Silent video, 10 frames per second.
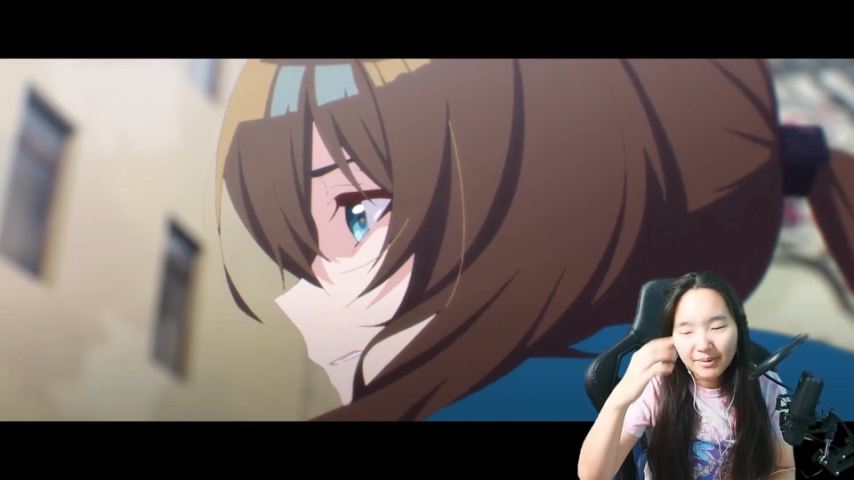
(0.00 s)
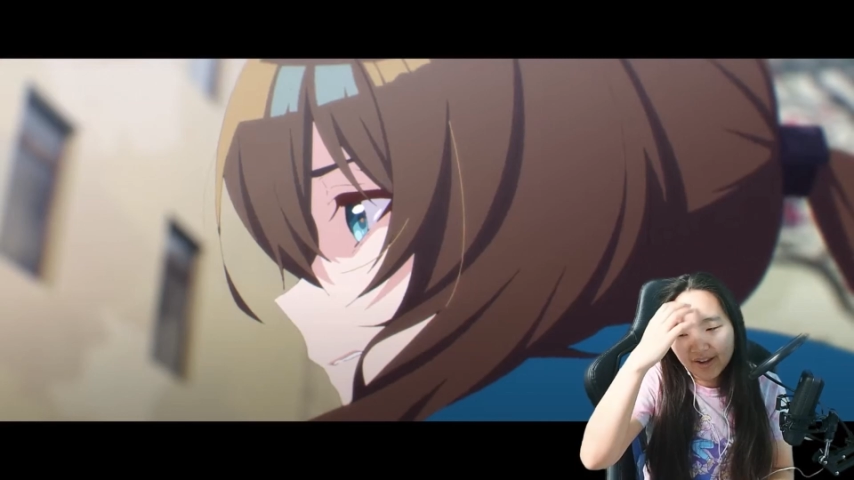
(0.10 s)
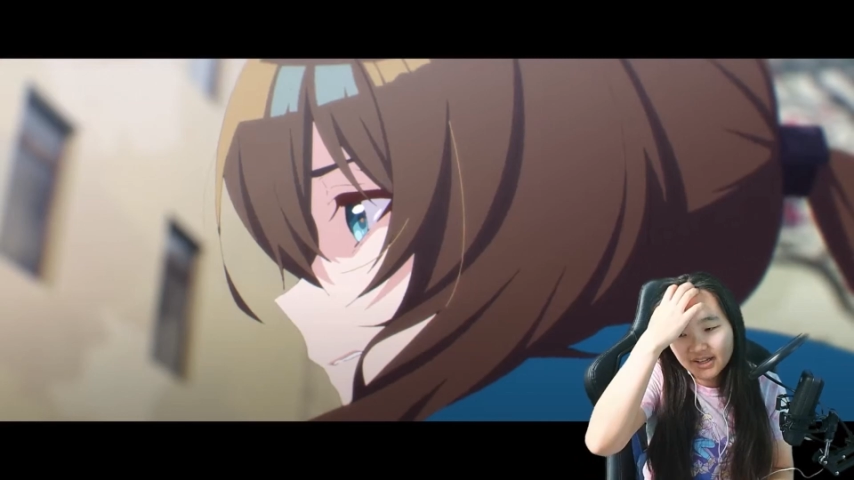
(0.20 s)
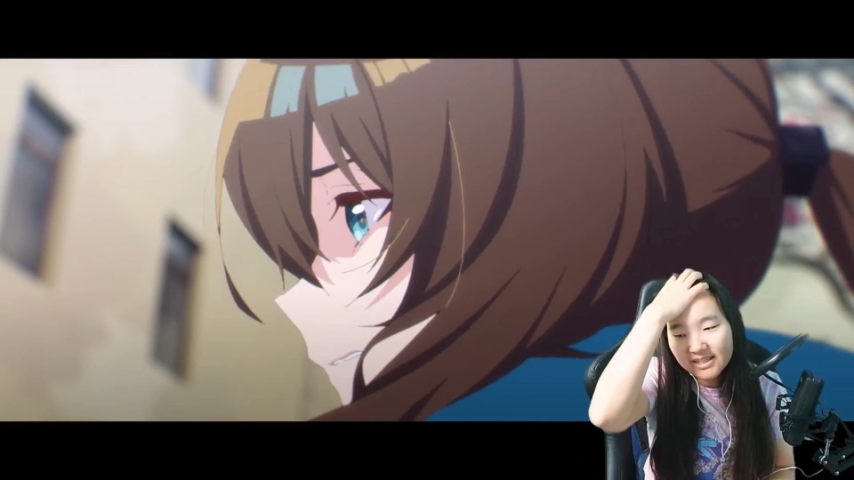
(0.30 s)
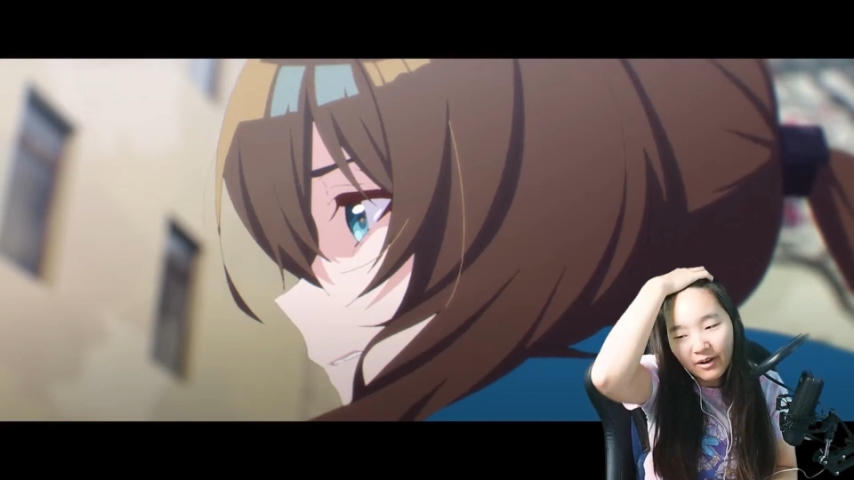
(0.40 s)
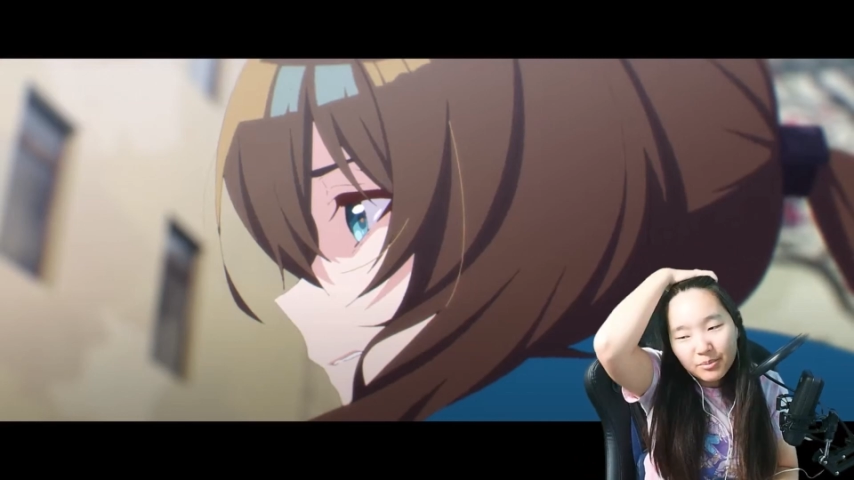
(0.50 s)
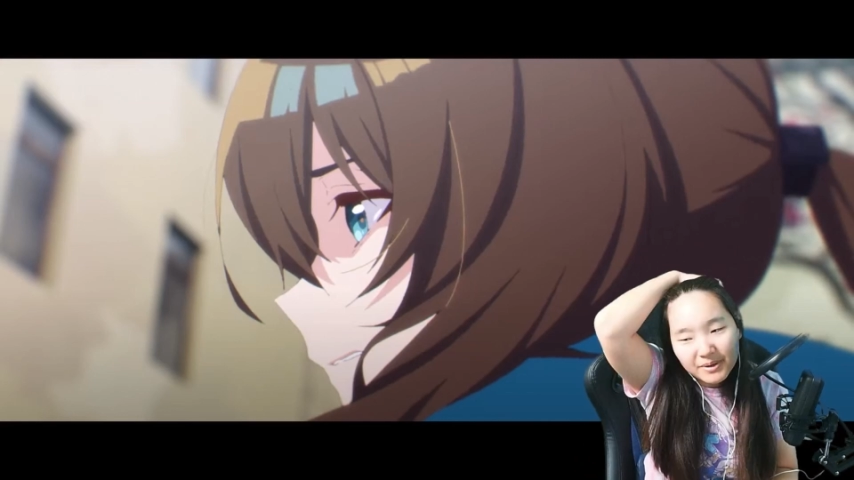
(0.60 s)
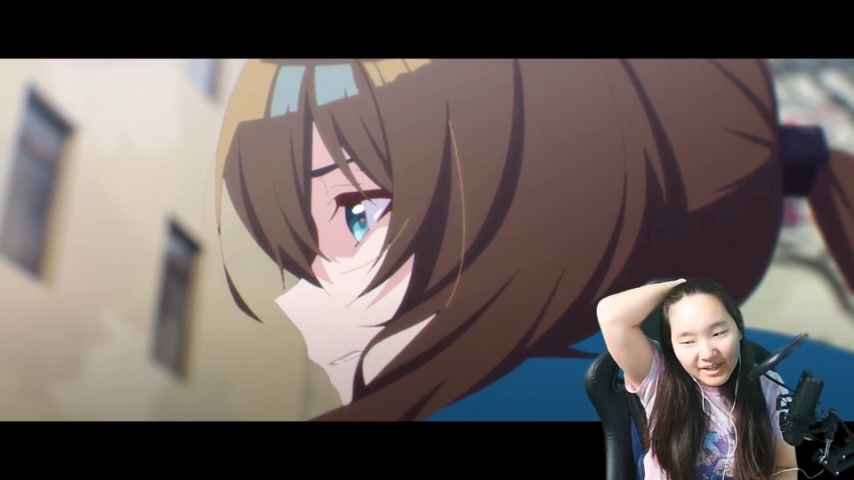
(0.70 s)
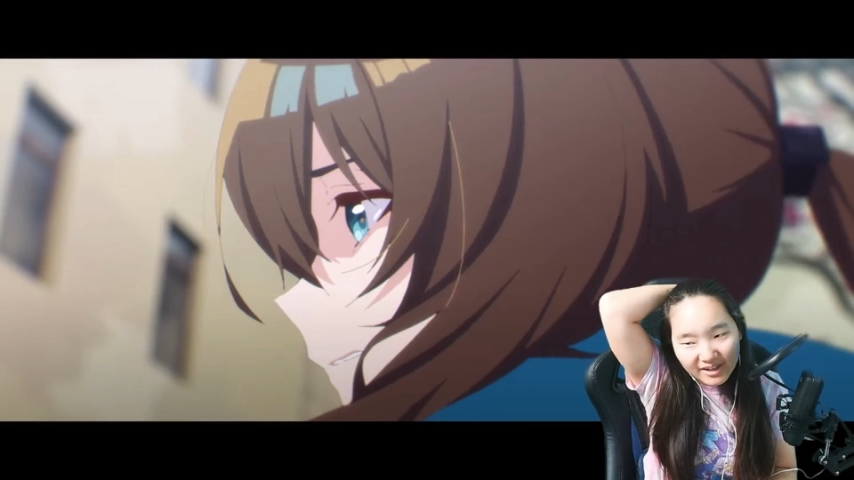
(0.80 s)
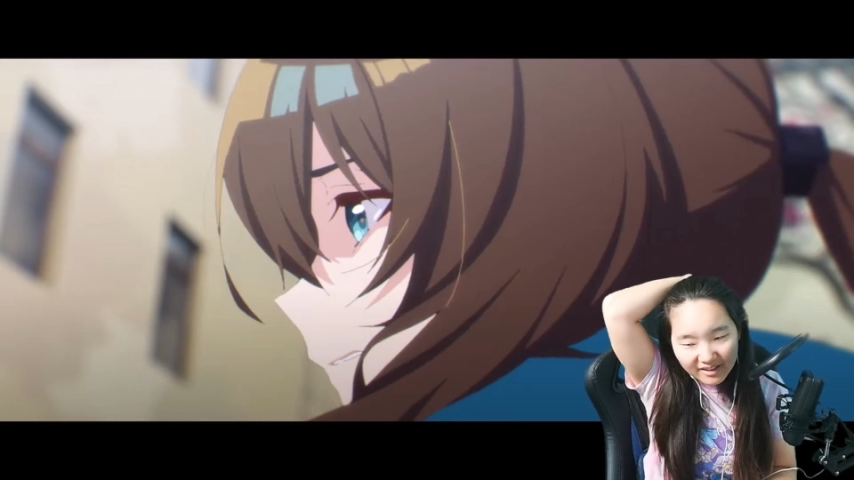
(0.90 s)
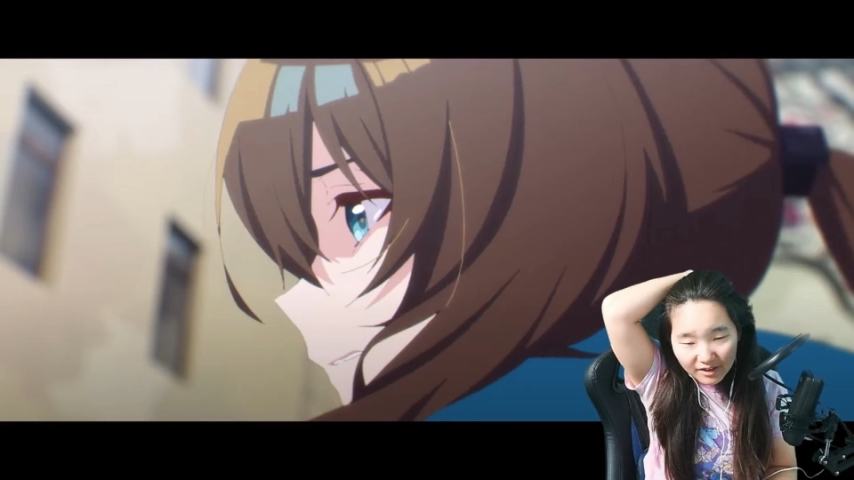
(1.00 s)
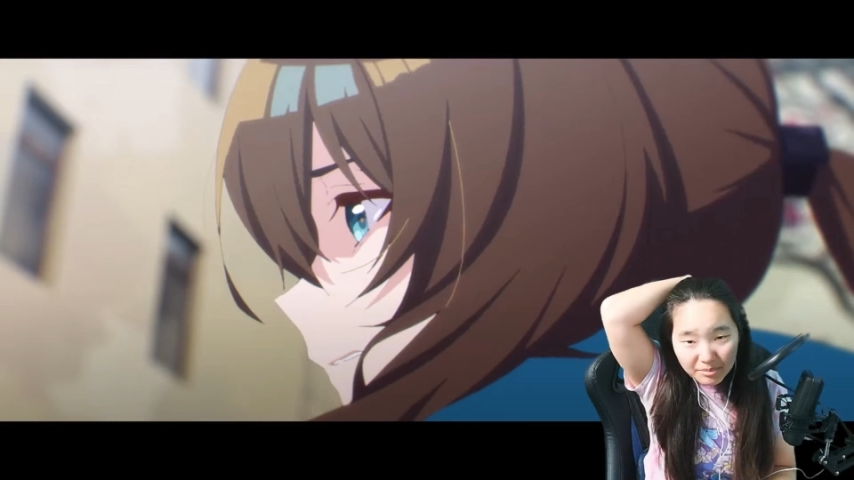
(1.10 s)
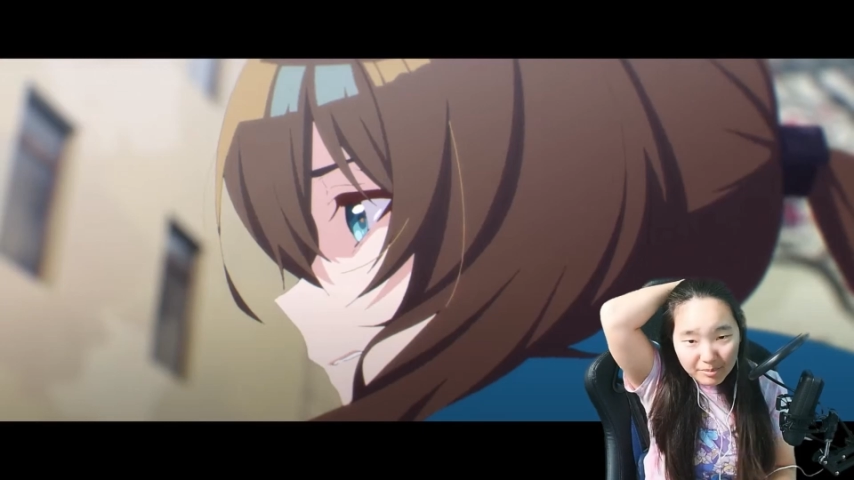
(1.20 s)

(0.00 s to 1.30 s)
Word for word: because that would be that'd